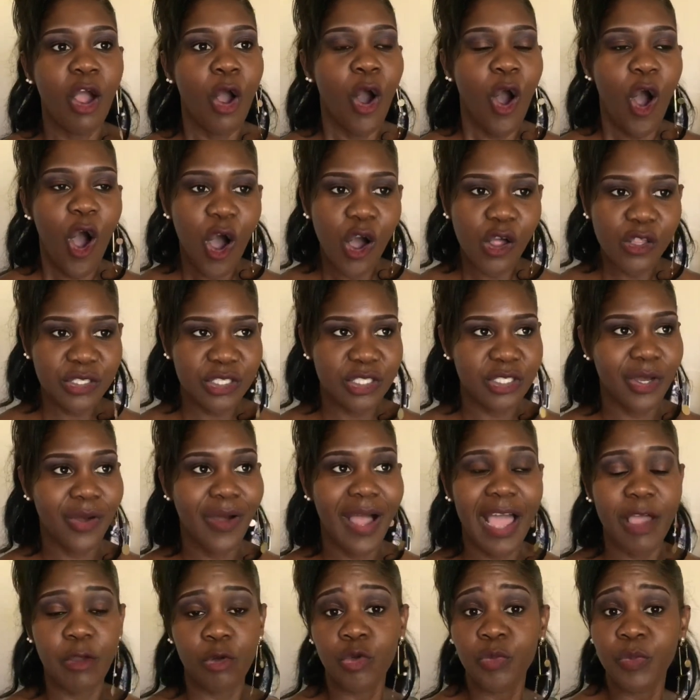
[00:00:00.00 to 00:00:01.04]
Also,
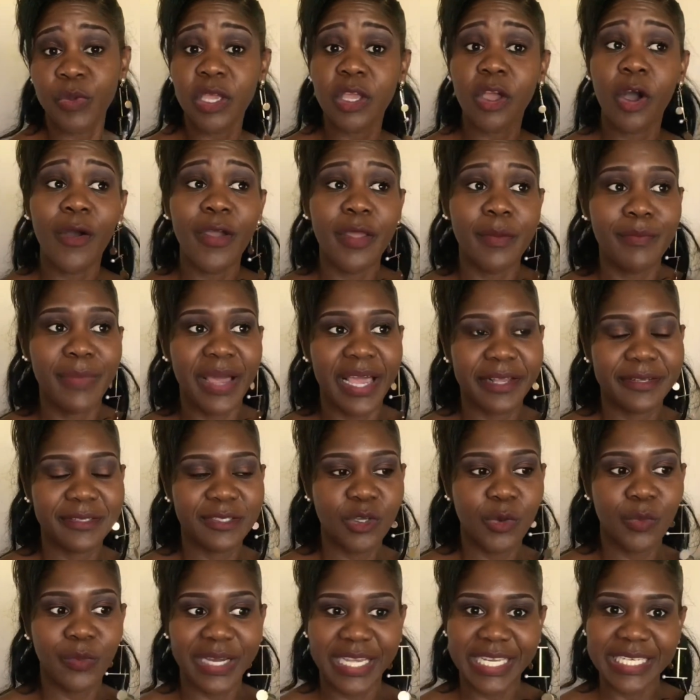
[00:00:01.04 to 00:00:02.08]
I will be going back to
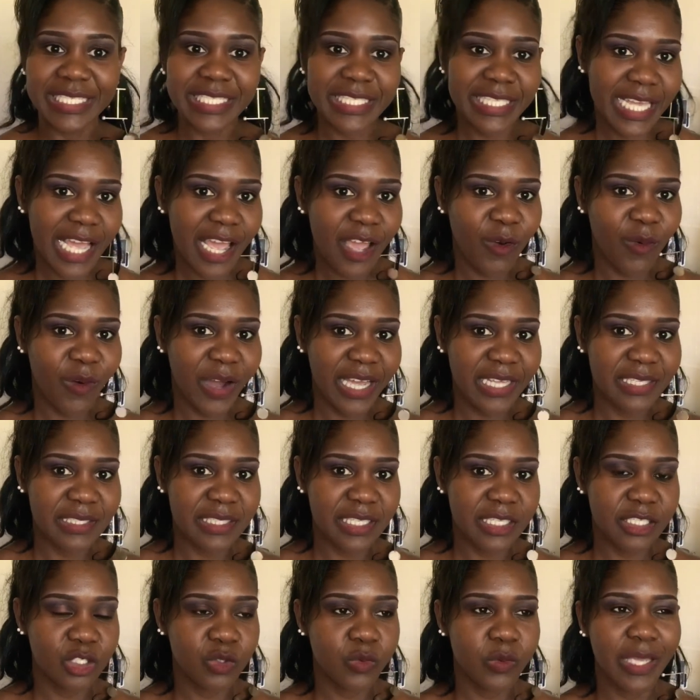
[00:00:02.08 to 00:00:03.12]
my DIYs
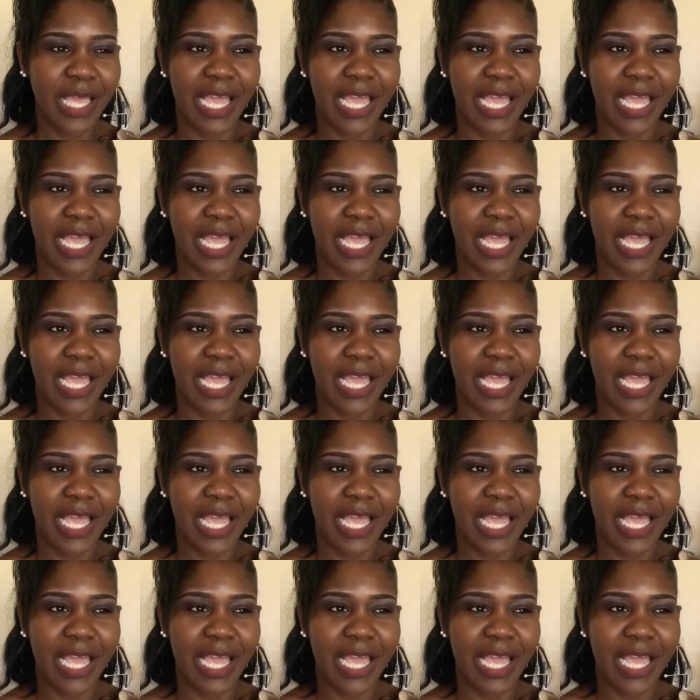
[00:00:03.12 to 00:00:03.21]
next week.